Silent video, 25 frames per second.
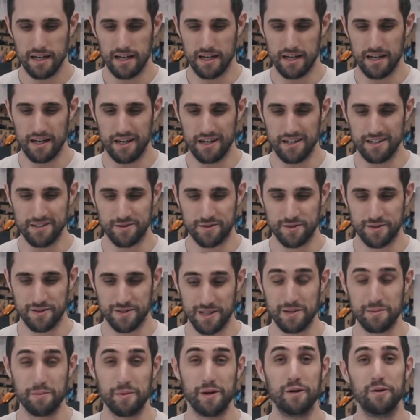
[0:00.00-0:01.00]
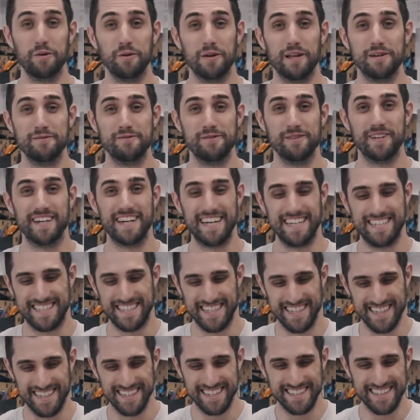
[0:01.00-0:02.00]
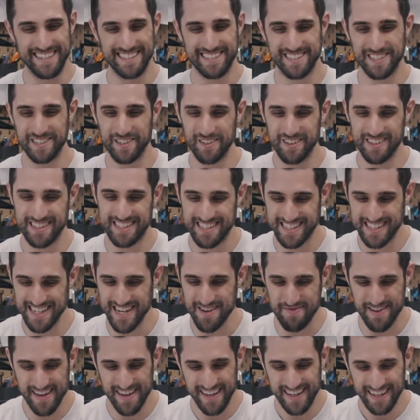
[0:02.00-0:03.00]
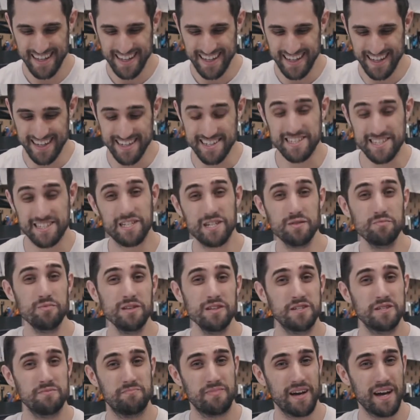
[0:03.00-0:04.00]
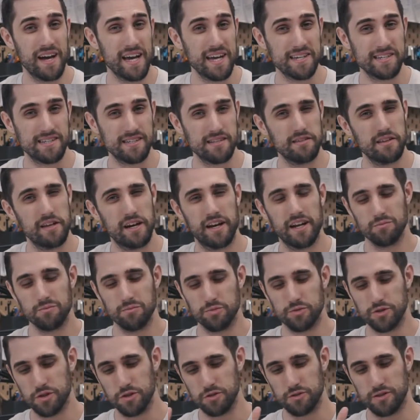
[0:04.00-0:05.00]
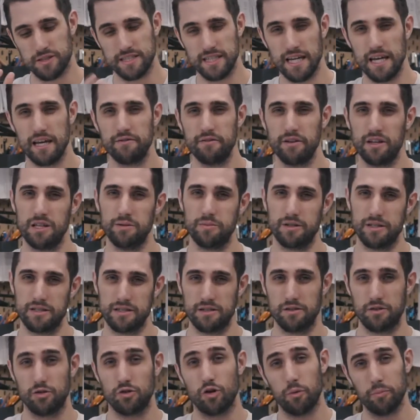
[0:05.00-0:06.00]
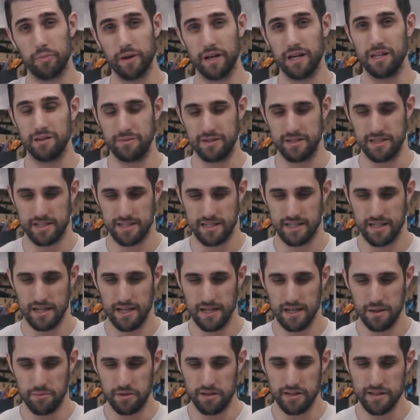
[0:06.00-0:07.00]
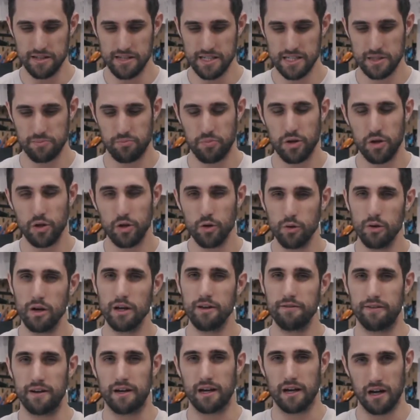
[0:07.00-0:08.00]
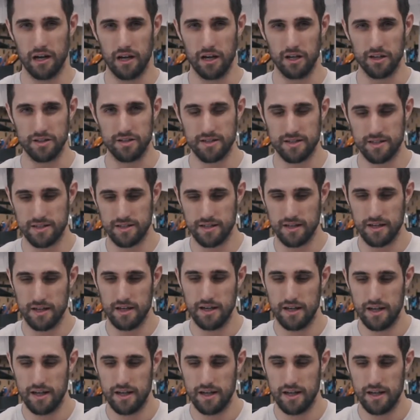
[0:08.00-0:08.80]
It's going to make your life a lot easier. It's called Sip, and it's similar to Paste in that it helps you save elements and copy elements, but this is purely for colors.